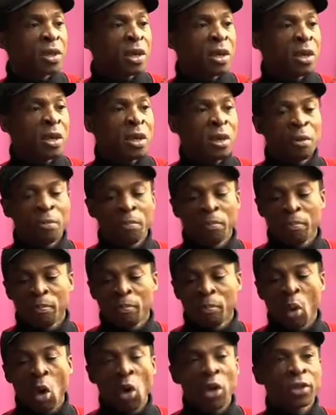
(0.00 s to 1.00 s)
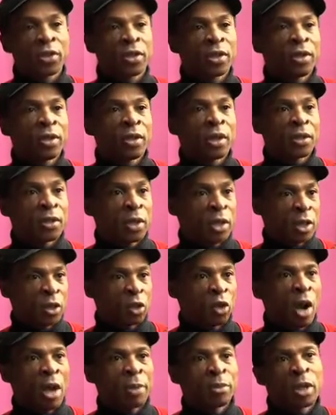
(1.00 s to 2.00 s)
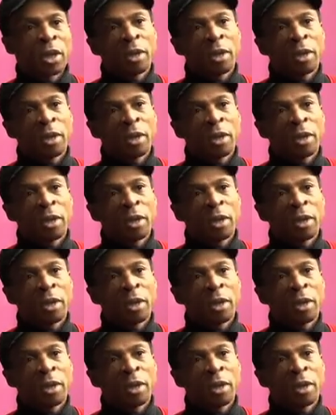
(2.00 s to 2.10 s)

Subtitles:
the poison, as he describes